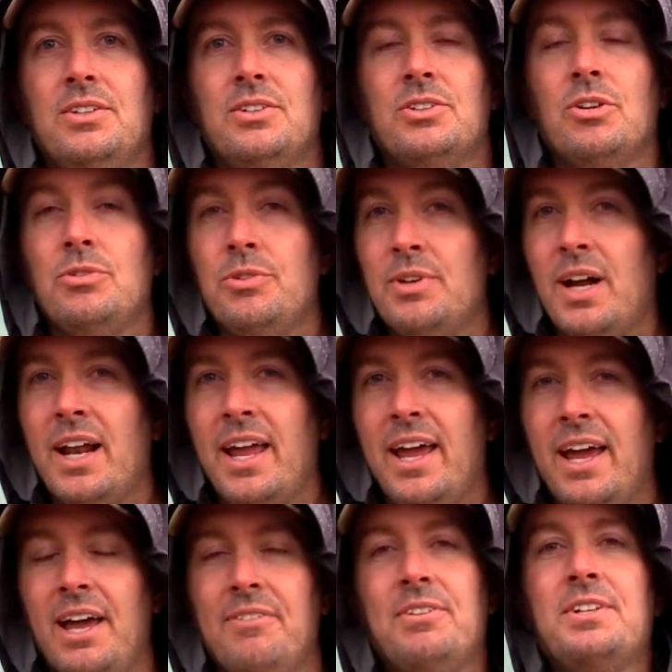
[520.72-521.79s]
So do not
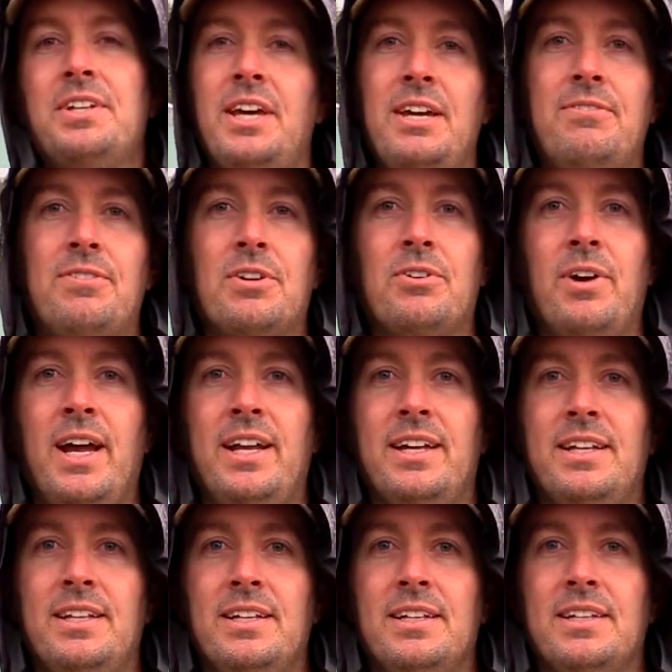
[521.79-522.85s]
ever take for
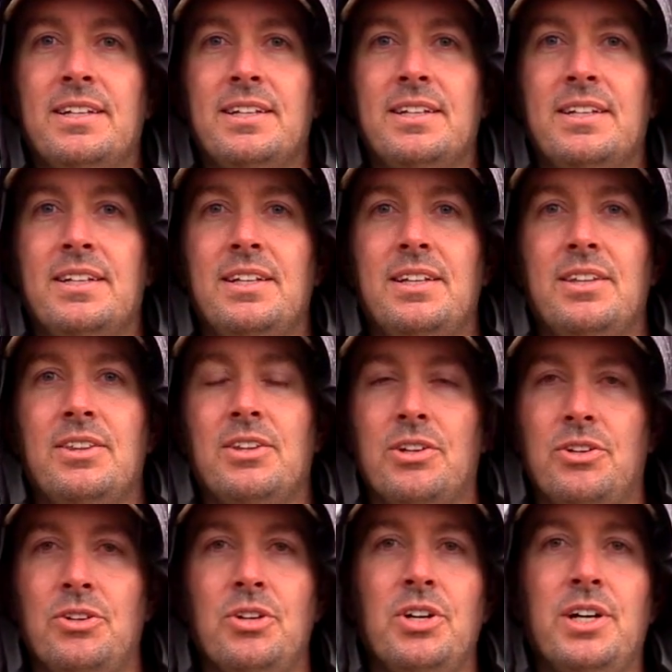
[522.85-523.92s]
granted the
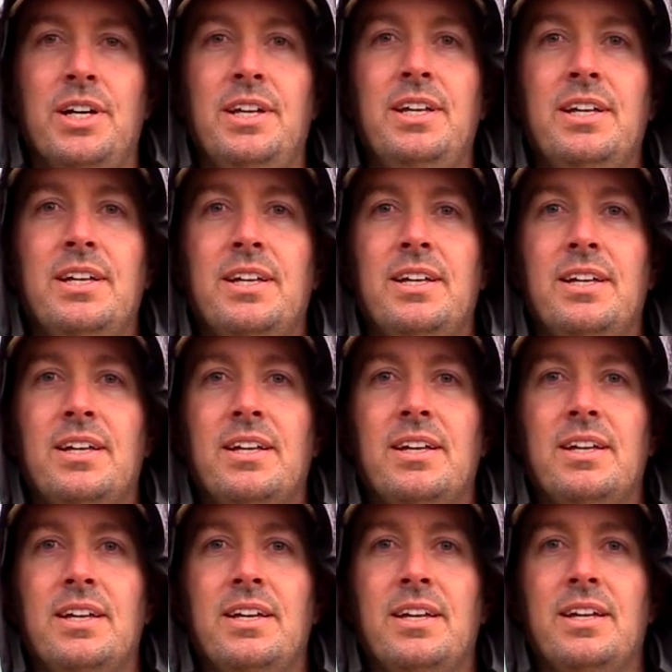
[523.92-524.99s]
good
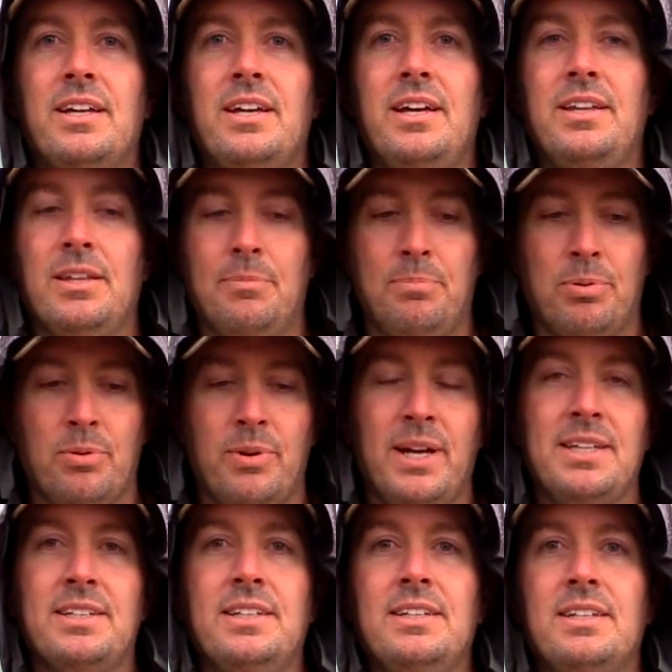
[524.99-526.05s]
in the
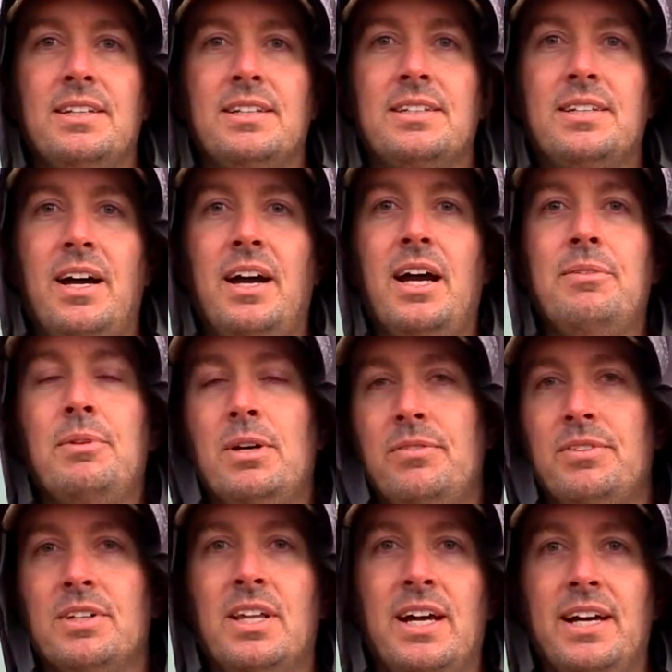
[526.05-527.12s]
present time of
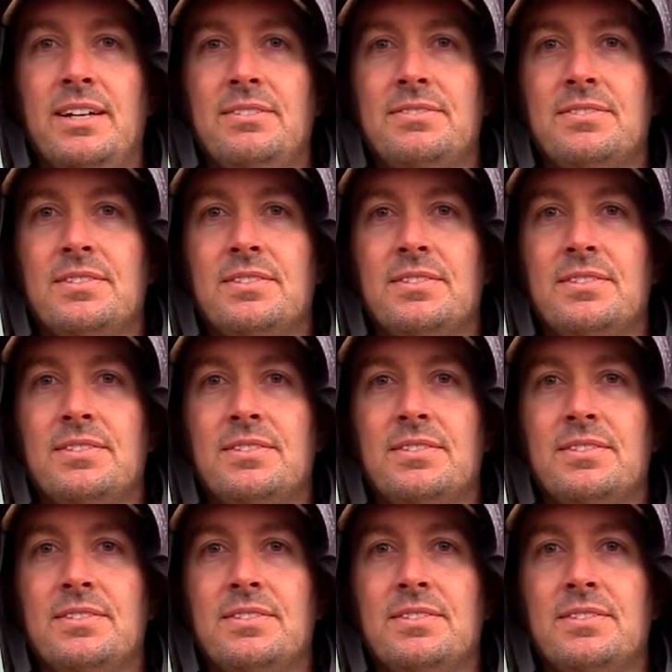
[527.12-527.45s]
your life.